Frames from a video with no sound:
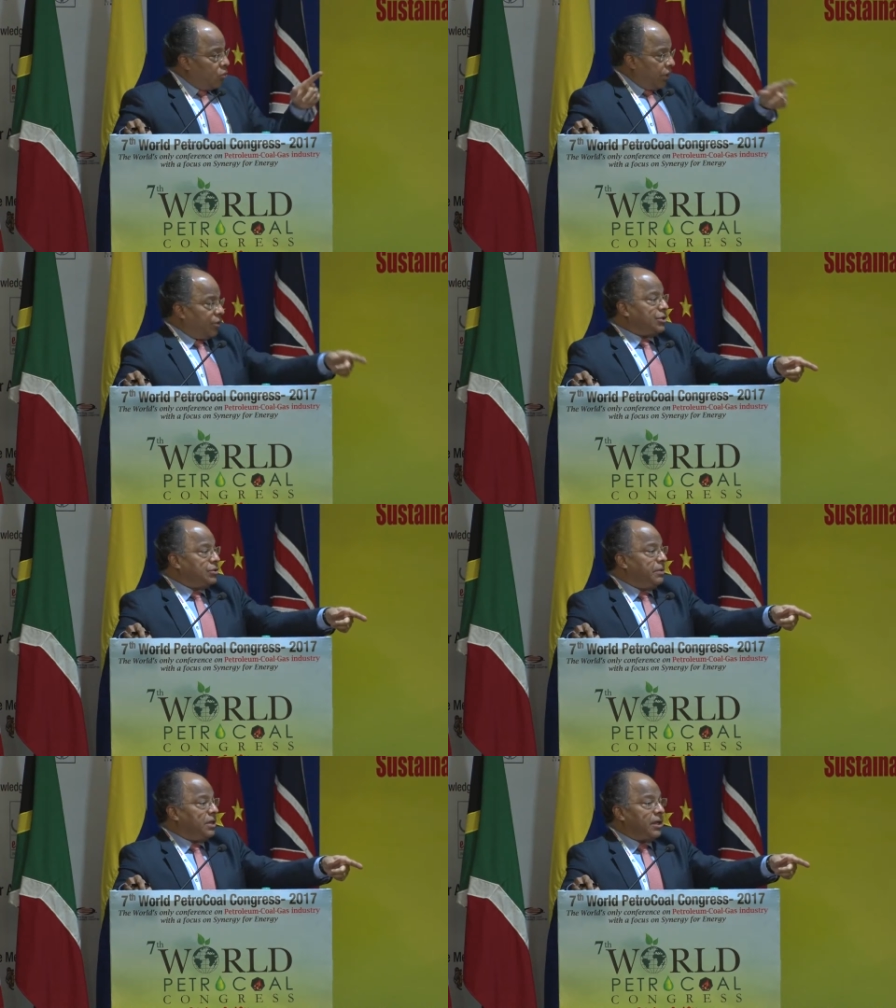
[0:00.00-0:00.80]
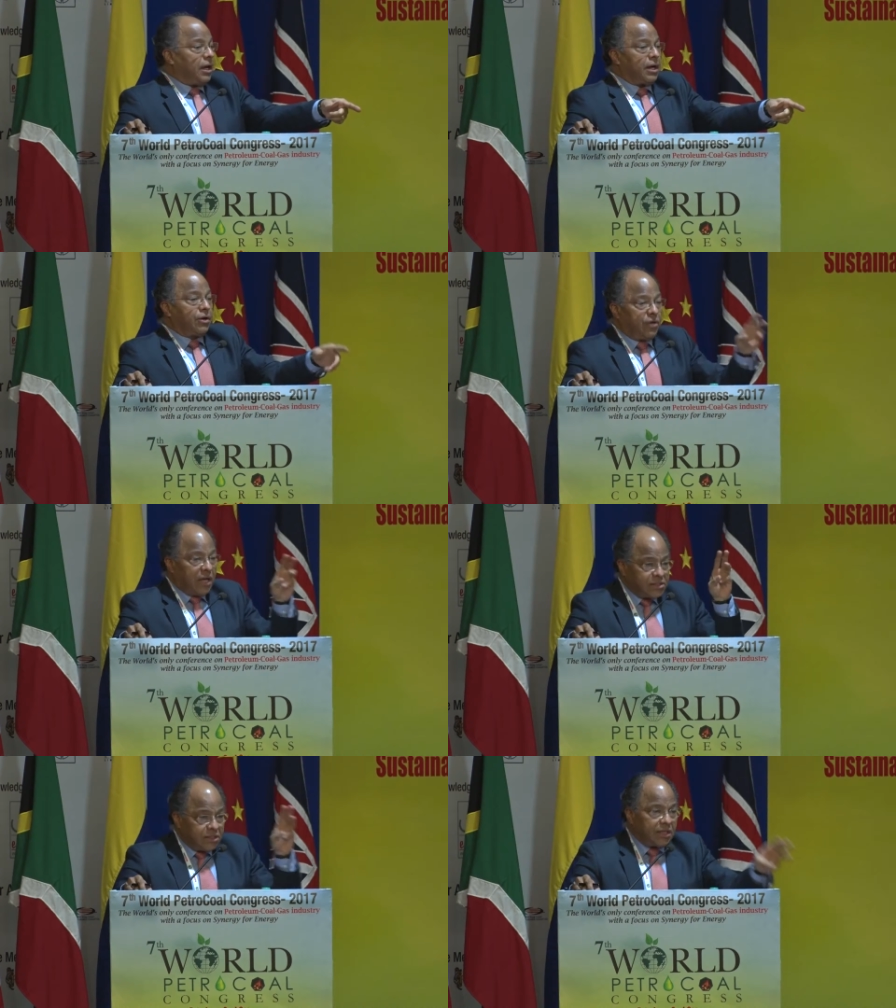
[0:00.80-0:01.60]
We're going to be there
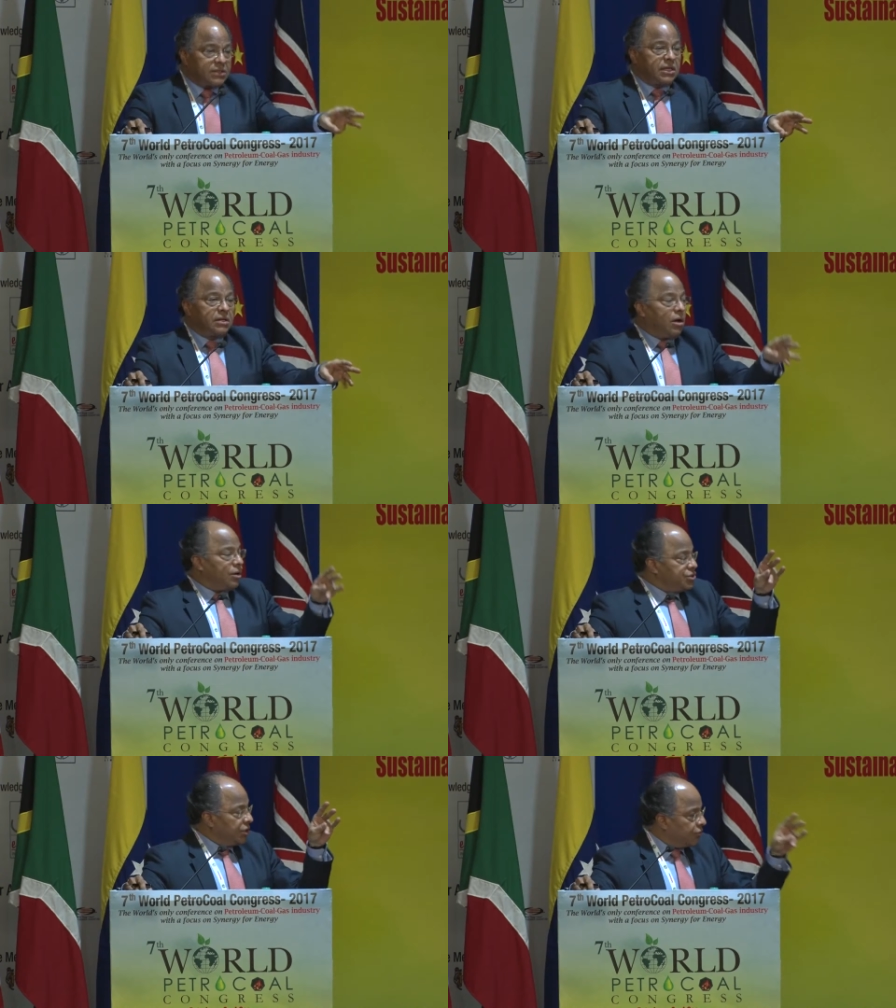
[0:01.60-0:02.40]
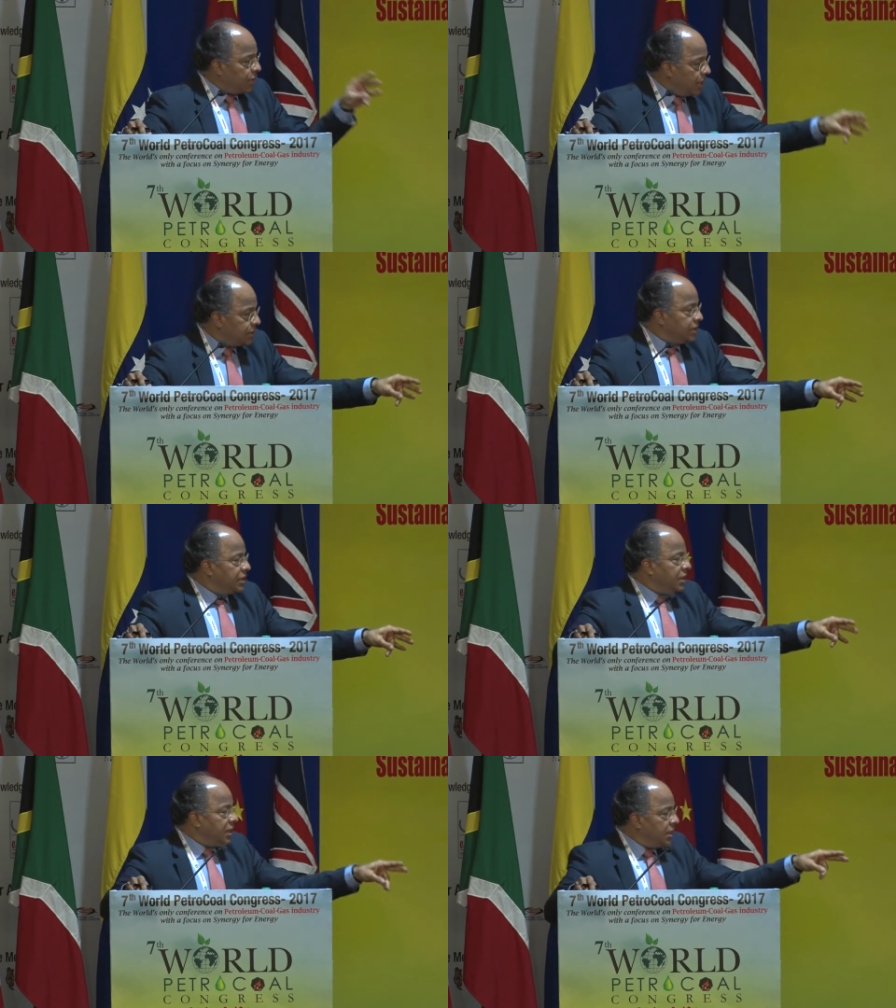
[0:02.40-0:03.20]
creating the technology,
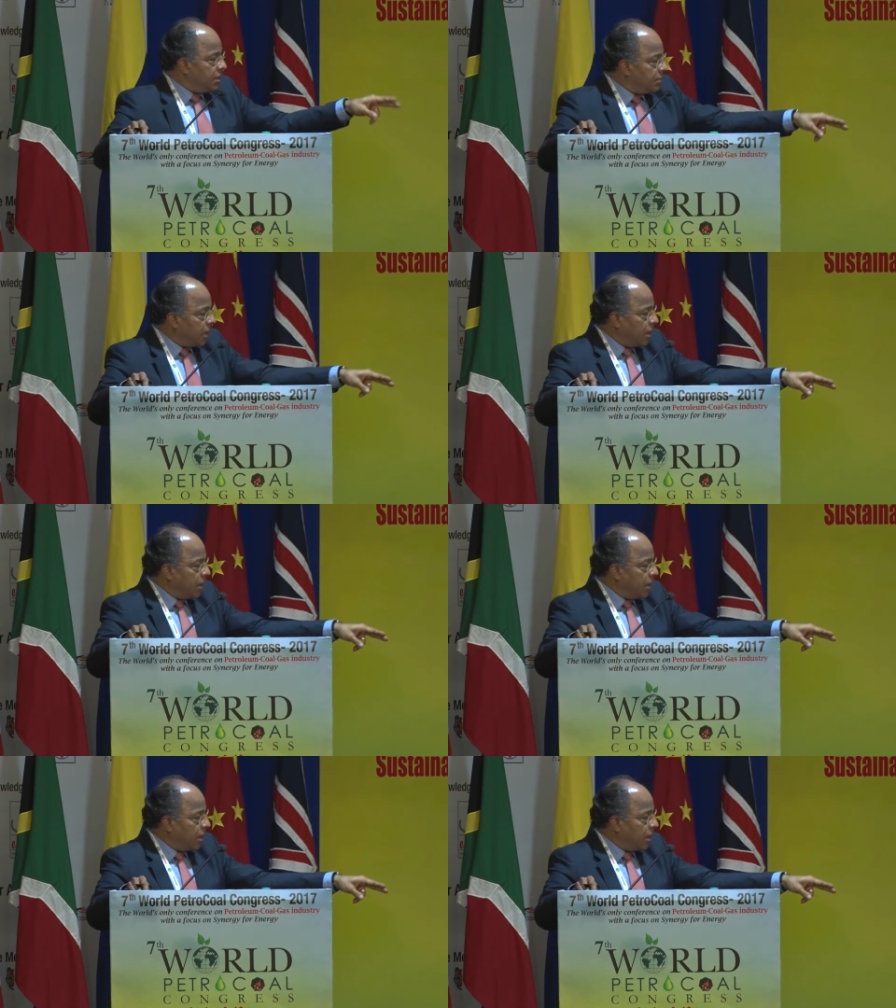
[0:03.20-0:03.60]
creating the